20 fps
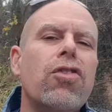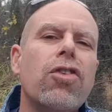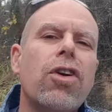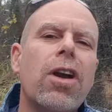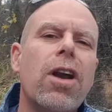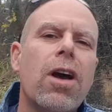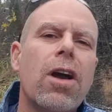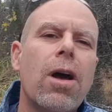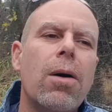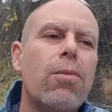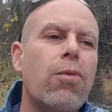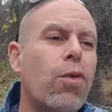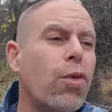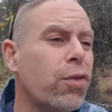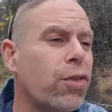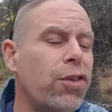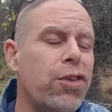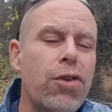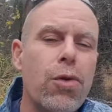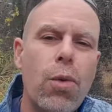going to come
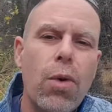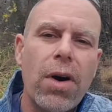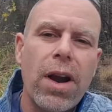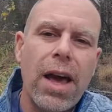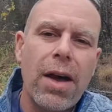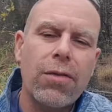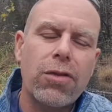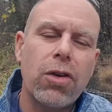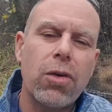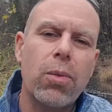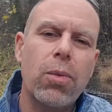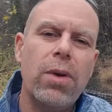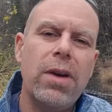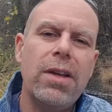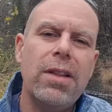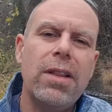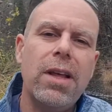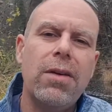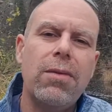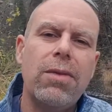forth and you won't have to
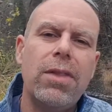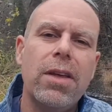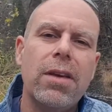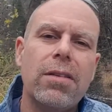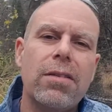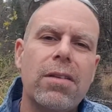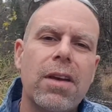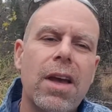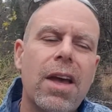relive this.